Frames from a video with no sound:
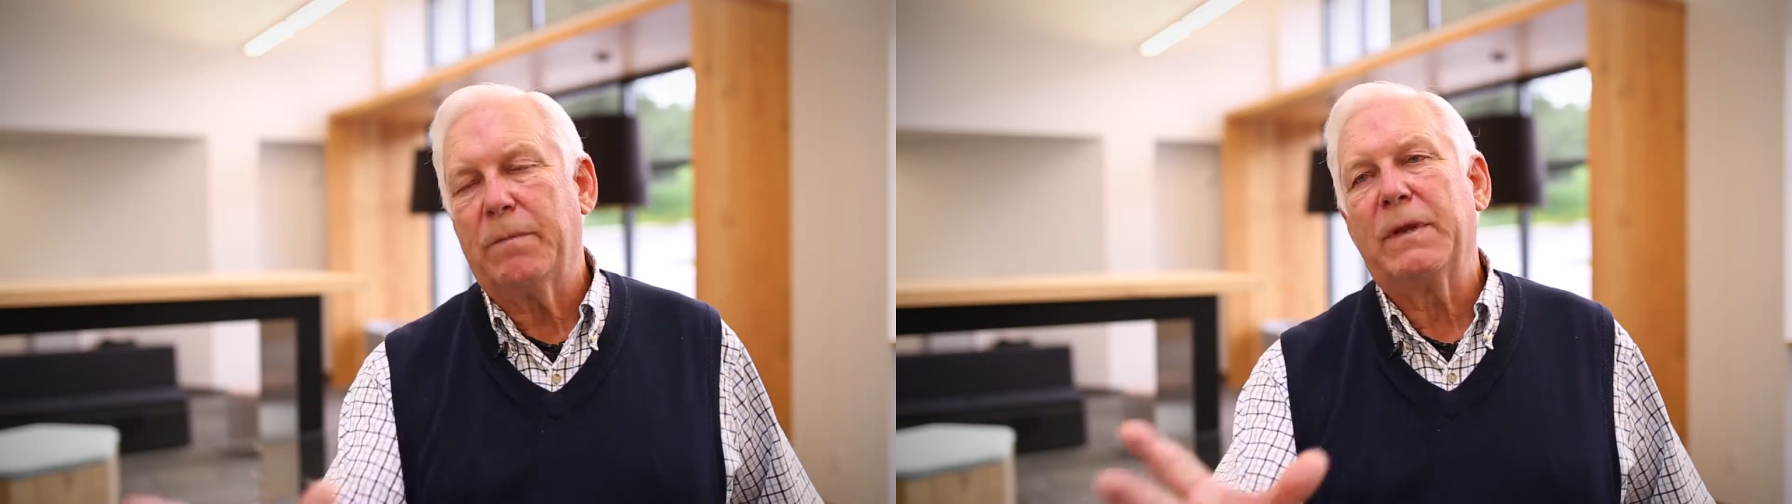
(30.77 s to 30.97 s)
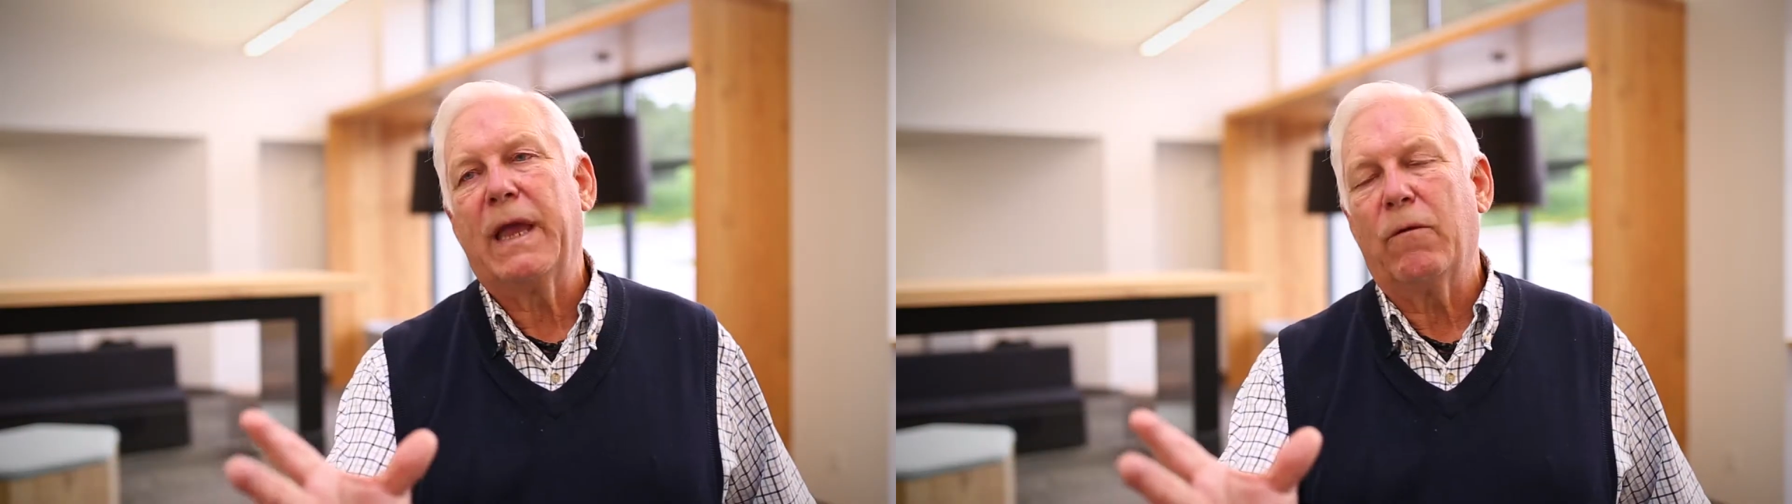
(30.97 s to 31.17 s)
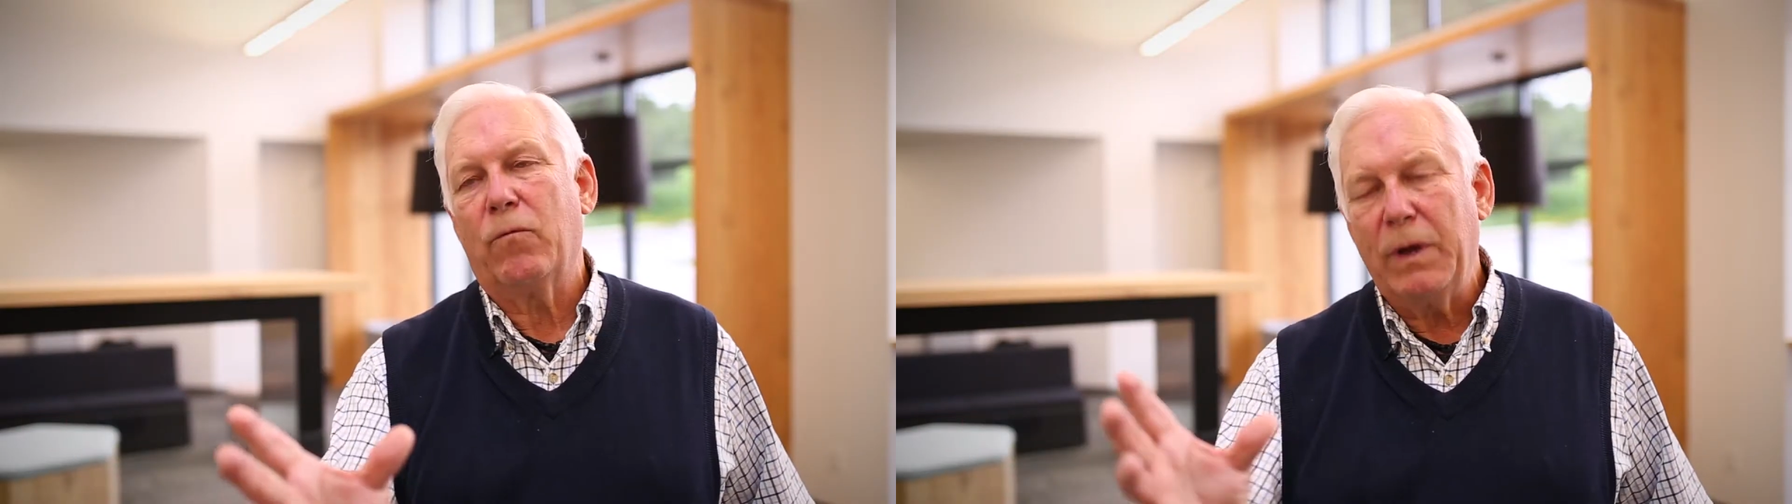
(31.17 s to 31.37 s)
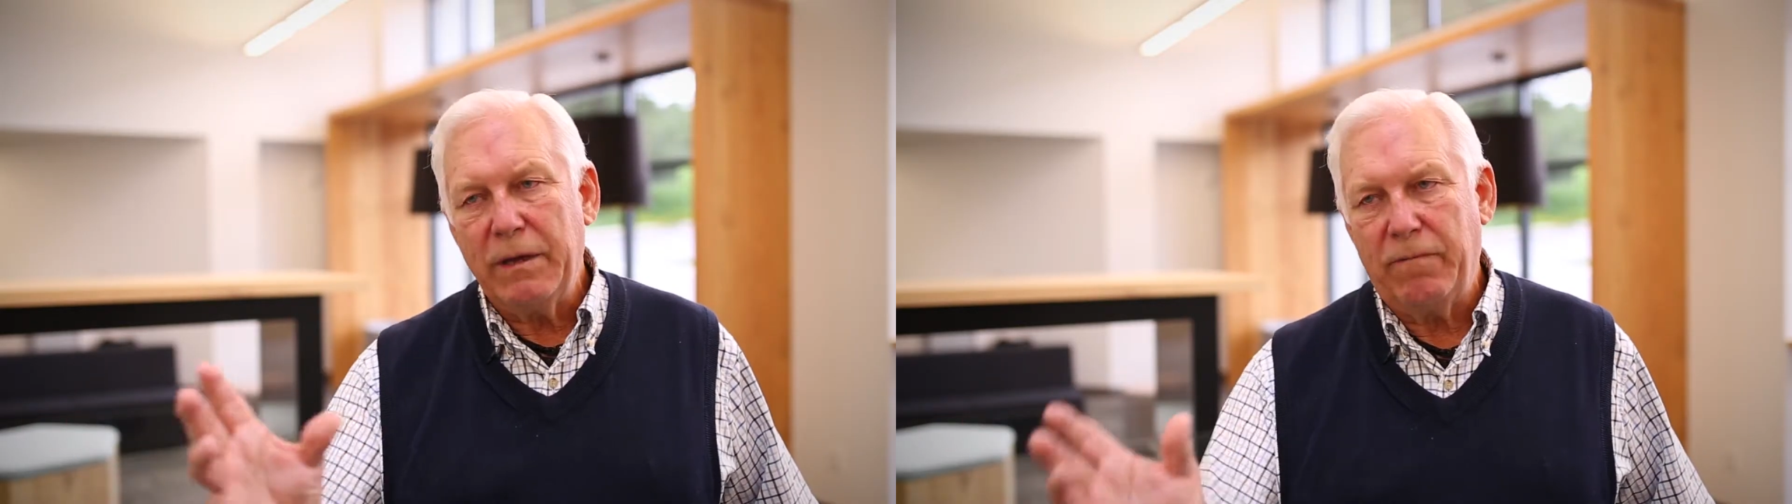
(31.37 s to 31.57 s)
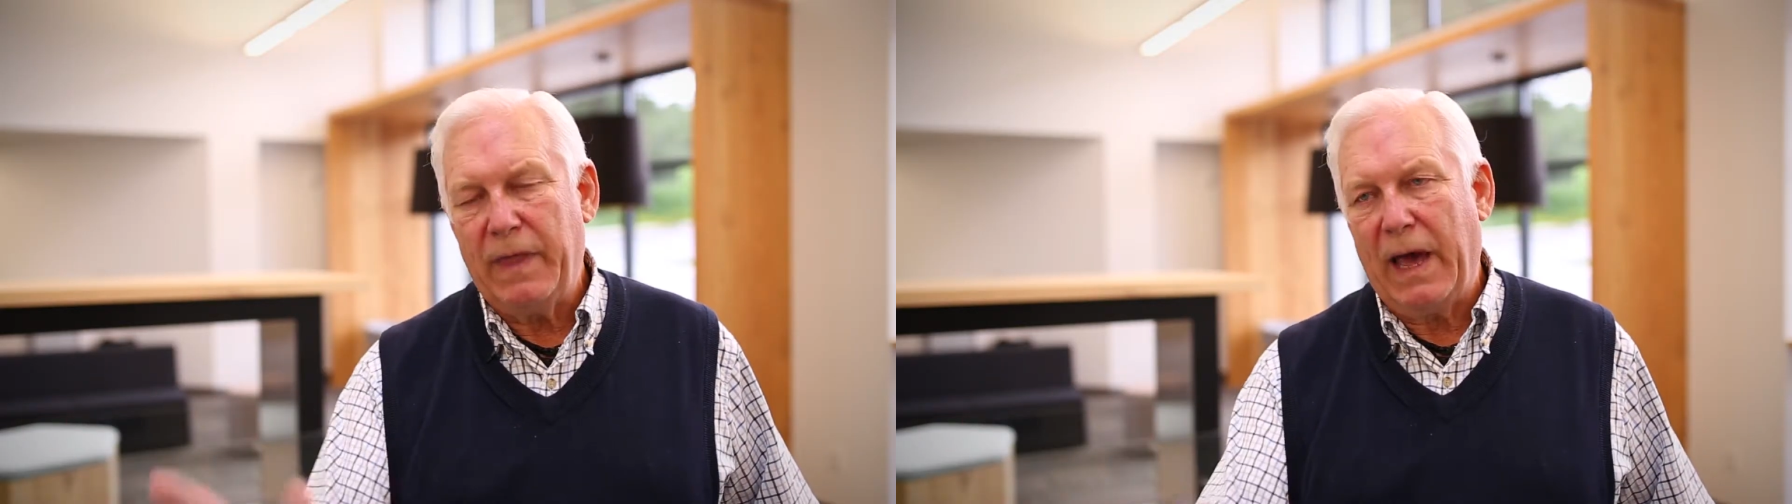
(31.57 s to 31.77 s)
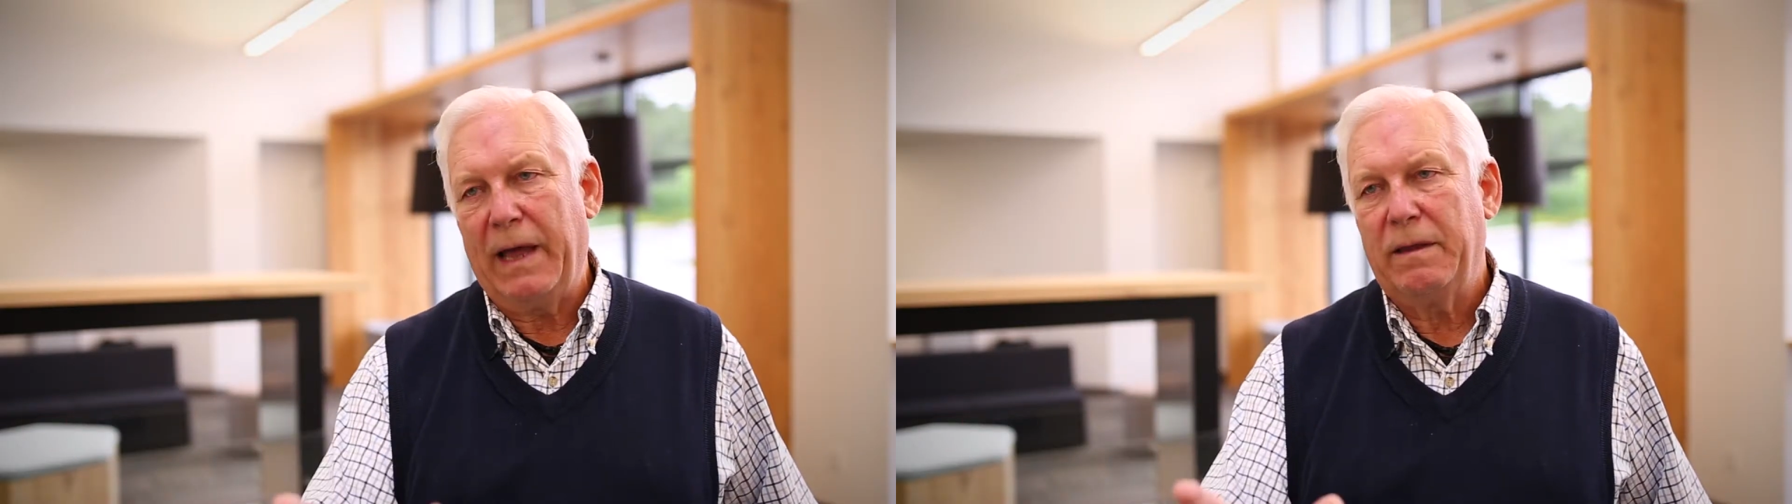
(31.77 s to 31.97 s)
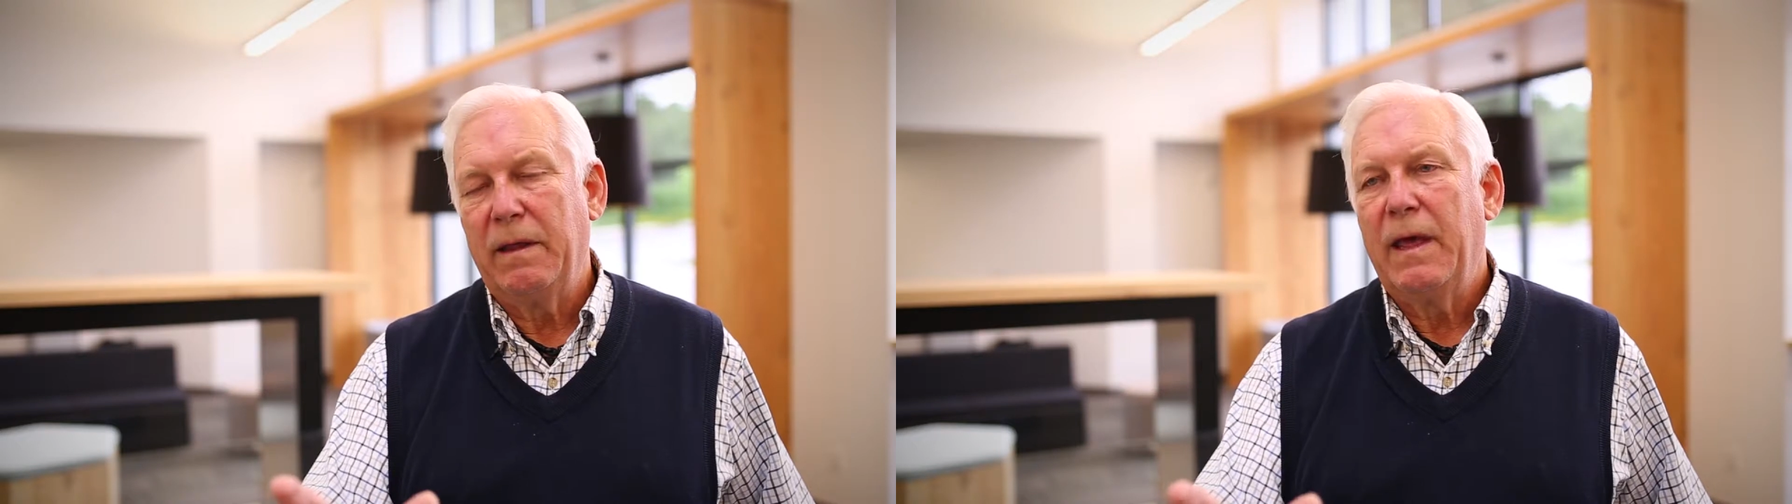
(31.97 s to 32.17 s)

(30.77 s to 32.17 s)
them to get rid of that